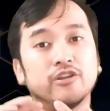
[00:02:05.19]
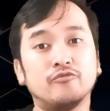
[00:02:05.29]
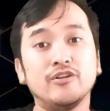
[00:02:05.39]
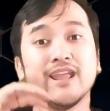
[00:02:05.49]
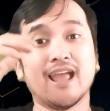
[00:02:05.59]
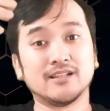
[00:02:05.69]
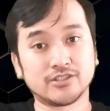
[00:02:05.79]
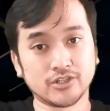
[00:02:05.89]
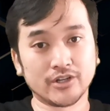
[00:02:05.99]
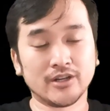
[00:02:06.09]
and you can
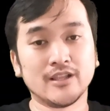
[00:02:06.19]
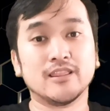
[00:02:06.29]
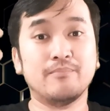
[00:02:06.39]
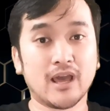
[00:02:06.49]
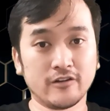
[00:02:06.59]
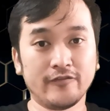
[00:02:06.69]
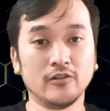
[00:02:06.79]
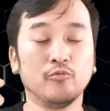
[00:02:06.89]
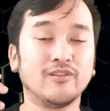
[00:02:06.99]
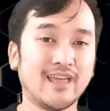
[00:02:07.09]
re-enter the
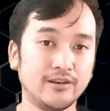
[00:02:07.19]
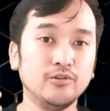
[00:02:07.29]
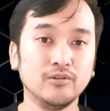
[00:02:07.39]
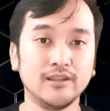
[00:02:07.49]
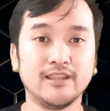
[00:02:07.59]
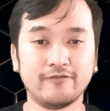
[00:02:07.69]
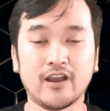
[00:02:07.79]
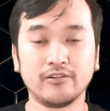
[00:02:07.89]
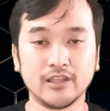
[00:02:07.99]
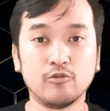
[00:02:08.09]
battlefield with that newly
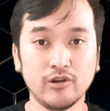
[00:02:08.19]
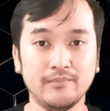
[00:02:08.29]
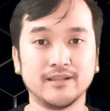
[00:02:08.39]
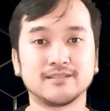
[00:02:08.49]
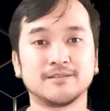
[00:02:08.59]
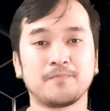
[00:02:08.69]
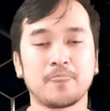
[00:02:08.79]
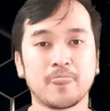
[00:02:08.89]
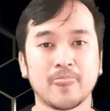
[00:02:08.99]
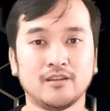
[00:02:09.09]
found equipment.
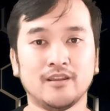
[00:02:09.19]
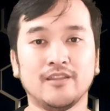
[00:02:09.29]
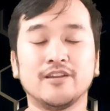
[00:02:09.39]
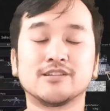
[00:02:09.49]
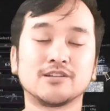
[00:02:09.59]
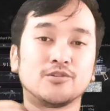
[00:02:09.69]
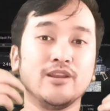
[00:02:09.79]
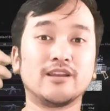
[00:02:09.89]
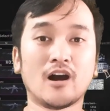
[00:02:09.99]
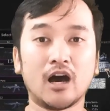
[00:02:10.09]
There's also
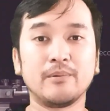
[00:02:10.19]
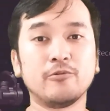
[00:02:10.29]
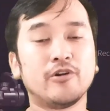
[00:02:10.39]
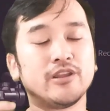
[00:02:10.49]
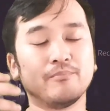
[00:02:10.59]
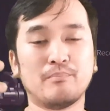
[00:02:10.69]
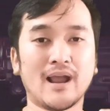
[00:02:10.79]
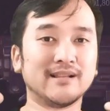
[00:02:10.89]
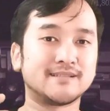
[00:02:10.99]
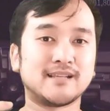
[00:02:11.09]
economy where you can
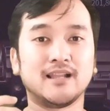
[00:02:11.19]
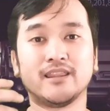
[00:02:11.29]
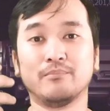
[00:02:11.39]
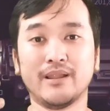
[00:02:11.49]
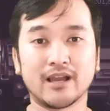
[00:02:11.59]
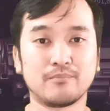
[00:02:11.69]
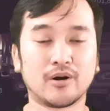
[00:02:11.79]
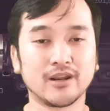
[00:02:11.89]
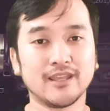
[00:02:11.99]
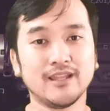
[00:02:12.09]
buy and sell in the black
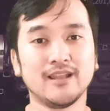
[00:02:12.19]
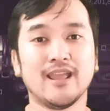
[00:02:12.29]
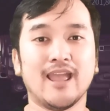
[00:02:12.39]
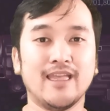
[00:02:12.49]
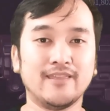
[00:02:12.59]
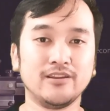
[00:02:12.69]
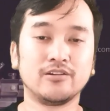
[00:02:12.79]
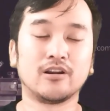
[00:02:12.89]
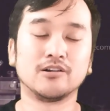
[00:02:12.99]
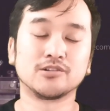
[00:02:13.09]
market, and then
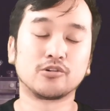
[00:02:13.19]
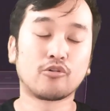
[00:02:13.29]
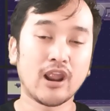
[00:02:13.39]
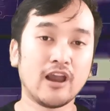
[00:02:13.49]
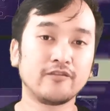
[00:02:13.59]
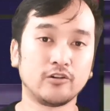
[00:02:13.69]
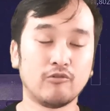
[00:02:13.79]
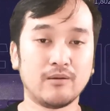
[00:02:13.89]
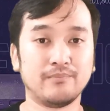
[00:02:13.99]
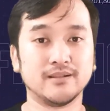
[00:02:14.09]
you can also craft your
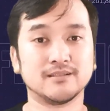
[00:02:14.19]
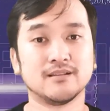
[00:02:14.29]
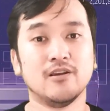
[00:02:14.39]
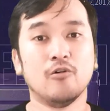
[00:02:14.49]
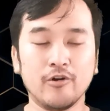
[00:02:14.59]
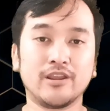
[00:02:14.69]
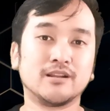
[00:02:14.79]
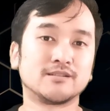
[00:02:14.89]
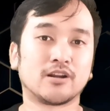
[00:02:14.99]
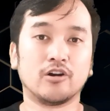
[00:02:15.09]
weapons where you
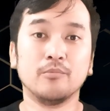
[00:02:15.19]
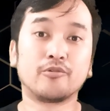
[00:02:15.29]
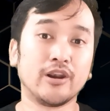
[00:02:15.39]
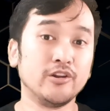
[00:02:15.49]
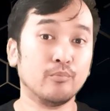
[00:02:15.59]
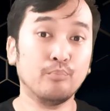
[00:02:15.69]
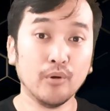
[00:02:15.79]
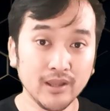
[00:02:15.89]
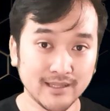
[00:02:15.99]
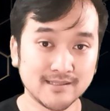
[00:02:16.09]
can start upgrading your
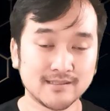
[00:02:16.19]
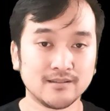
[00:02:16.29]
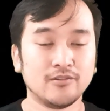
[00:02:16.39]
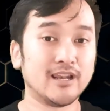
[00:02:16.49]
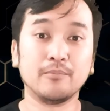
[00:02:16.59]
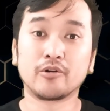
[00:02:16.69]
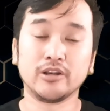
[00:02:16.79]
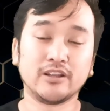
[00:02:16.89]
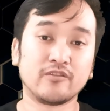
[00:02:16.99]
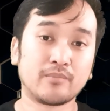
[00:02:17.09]
bullets and
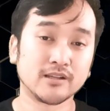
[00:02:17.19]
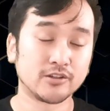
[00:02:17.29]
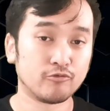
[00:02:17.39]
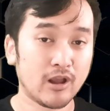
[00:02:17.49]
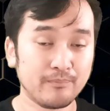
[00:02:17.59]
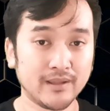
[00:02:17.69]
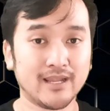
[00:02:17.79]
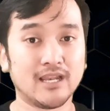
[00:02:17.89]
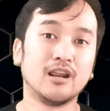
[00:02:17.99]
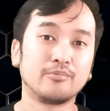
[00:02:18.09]
upgrade different parts of your weapon
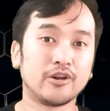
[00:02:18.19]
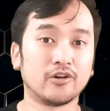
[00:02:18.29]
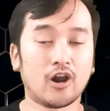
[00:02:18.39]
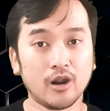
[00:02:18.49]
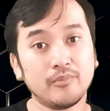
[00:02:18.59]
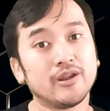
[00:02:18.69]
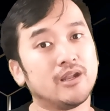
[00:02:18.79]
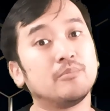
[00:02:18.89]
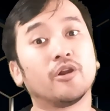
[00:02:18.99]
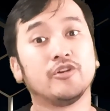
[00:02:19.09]
and upgrade your armor
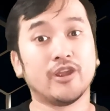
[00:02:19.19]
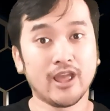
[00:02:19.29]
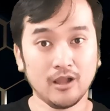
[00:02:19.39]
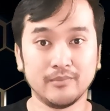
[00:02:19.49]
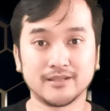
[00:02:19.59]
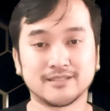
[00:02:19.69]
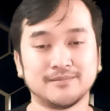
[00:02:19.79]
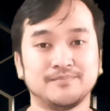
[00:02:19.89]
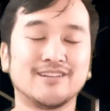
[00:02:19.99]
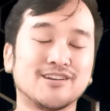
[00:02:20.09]
and upgrade your helmet.
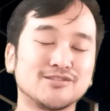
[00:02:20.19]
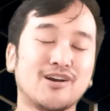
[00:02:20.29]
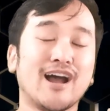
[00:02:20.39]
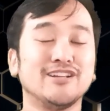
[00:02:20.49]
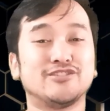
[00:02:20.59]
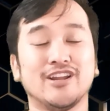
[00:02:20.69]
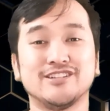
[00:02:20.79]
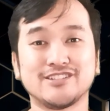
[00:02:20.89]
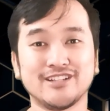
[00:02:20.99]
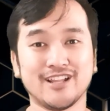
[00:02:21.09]
There's also
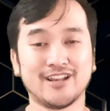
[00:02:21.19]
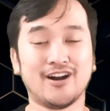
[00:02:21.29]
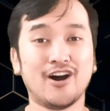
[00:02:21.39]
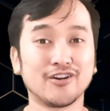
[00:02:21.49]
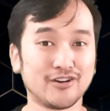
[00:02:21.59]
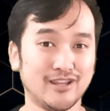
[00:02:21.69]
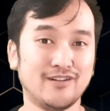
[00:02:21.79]
hydration and hunger